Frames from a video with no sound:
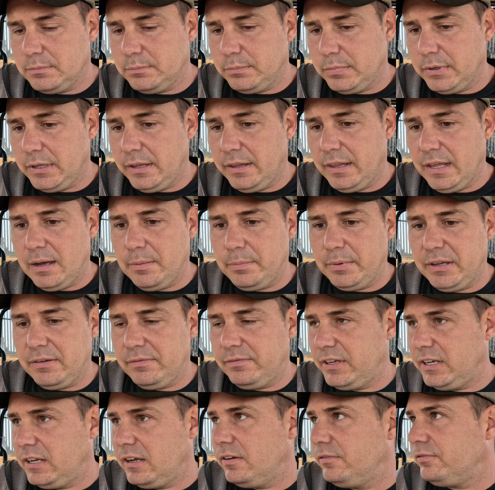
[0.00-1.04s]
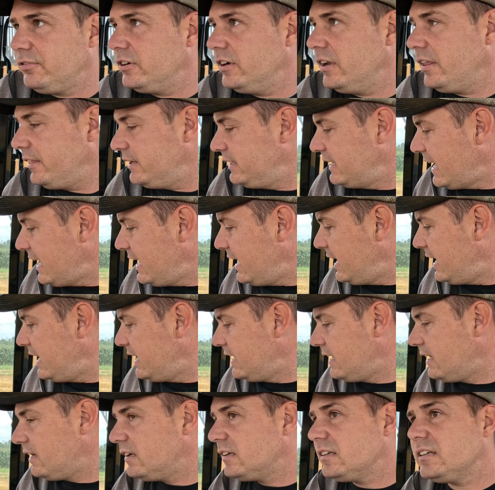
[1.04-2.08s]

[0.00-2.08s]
Well, that'll be a video for another day.